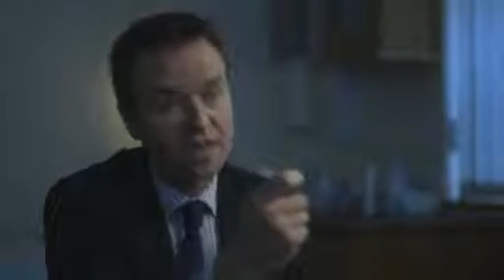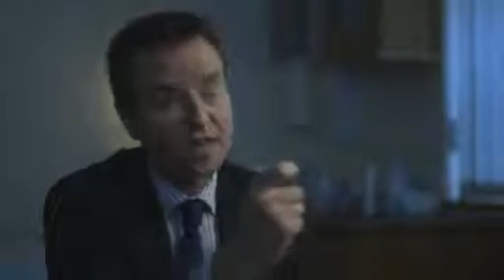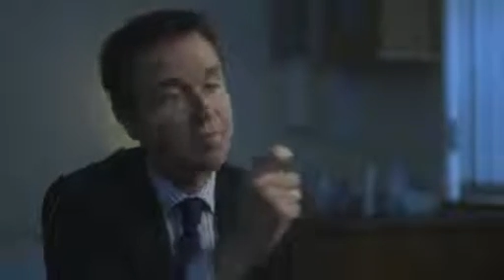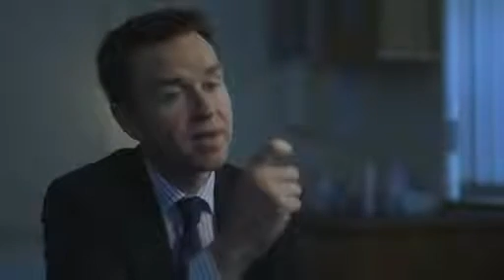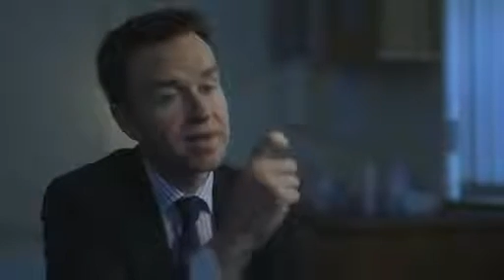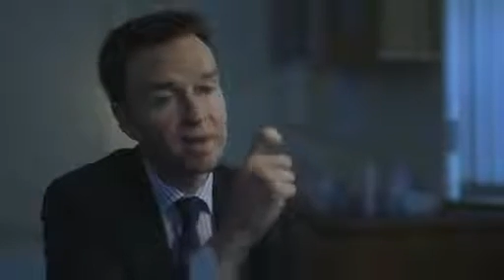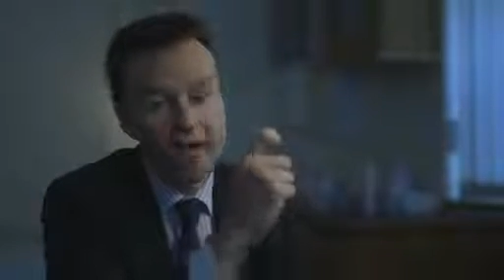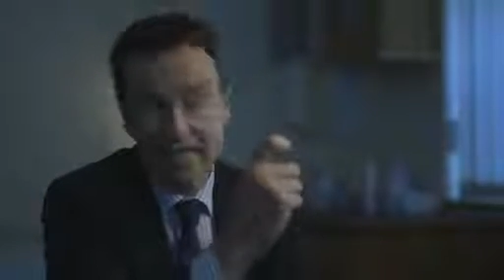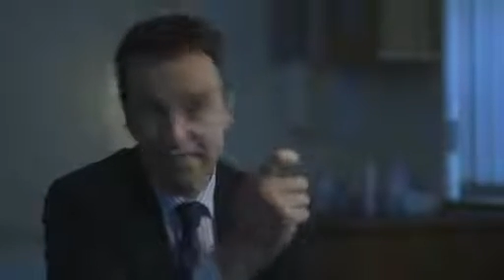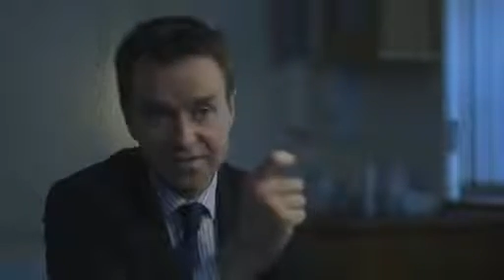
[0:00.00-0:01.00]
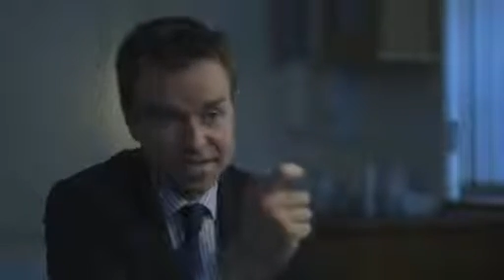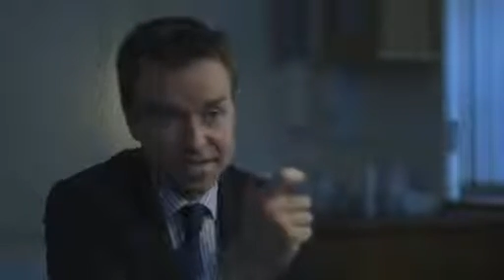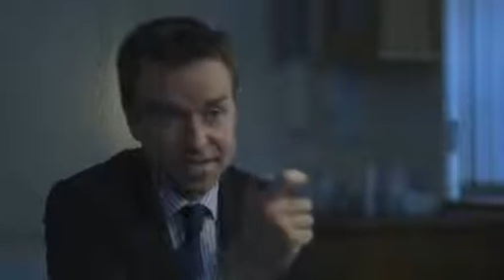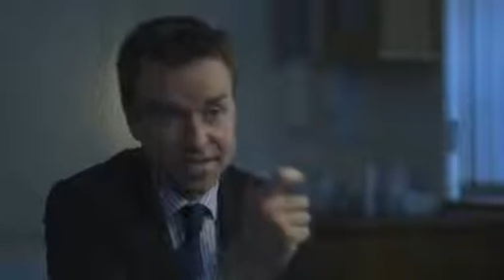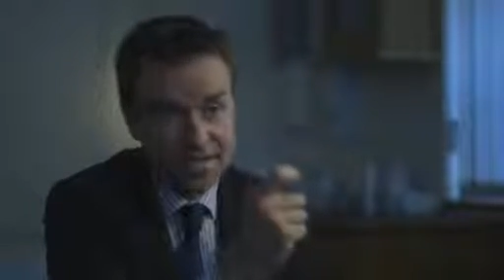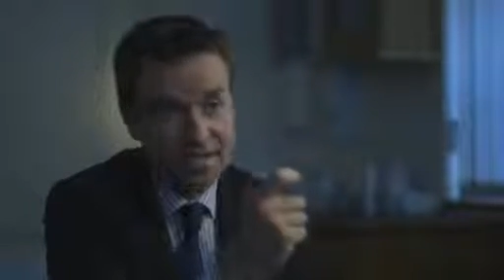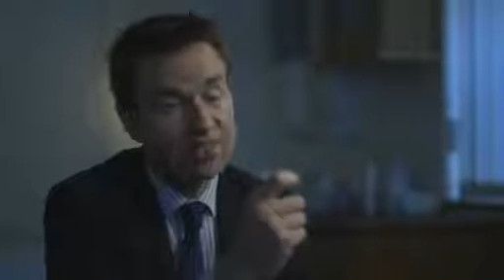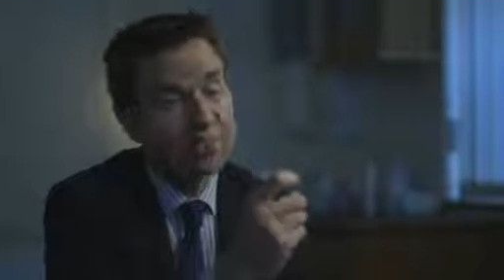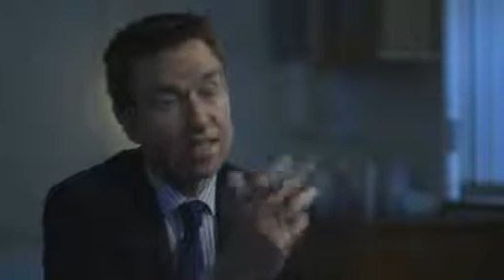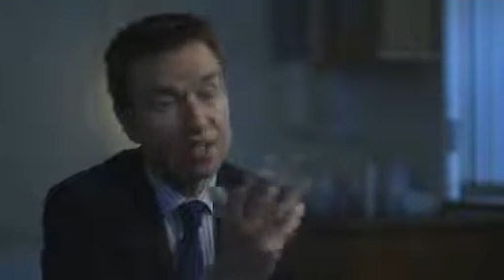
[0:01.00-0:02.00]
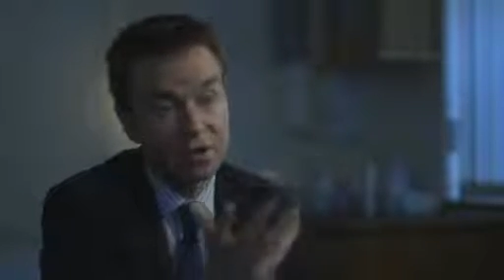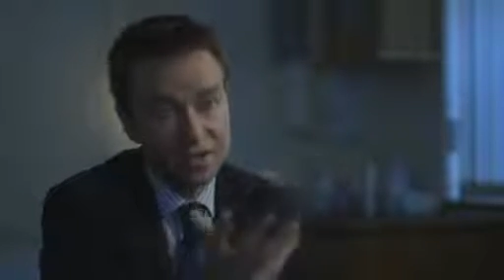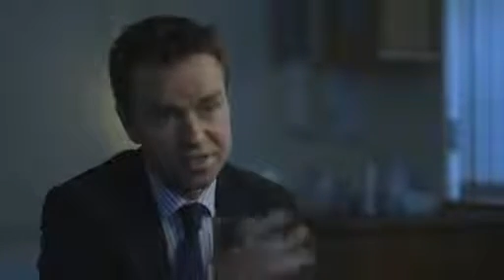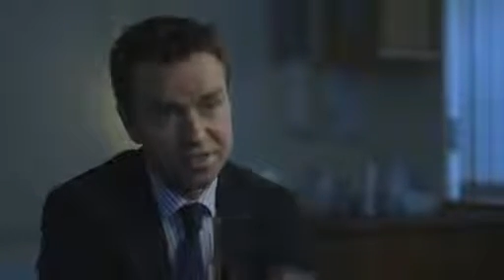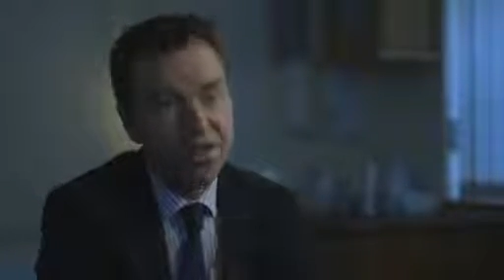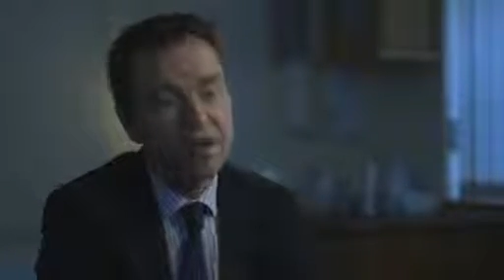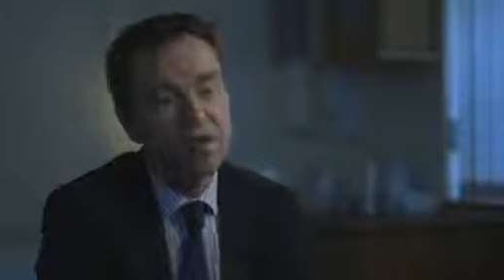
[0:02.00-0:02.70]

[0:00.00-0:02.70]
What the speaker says: can make a massive difference and can even be curative.